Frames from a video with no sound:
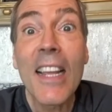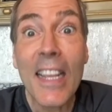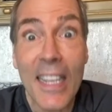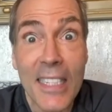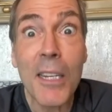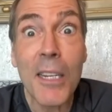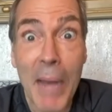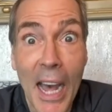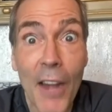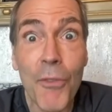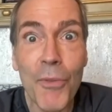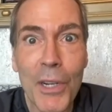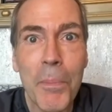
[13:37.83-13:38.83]
it's
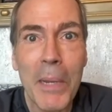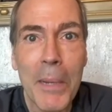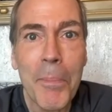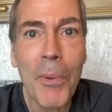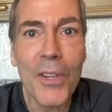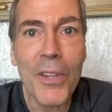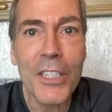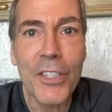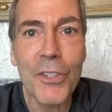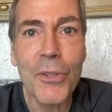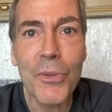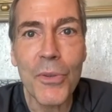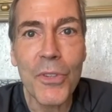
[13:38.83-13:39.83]
about real people, and
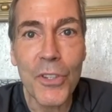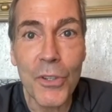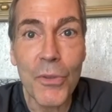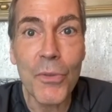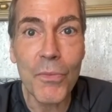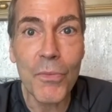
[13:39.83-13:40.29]
you